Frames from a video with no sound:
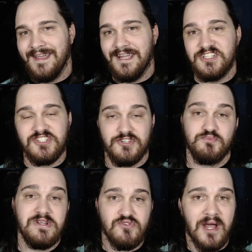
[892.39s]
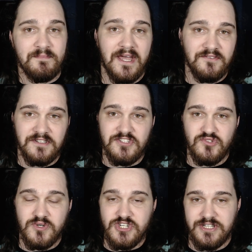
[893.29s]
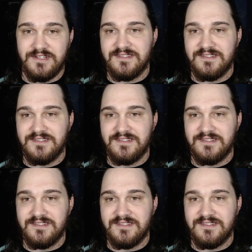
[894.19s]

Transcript: It's just we dropped out the distortion.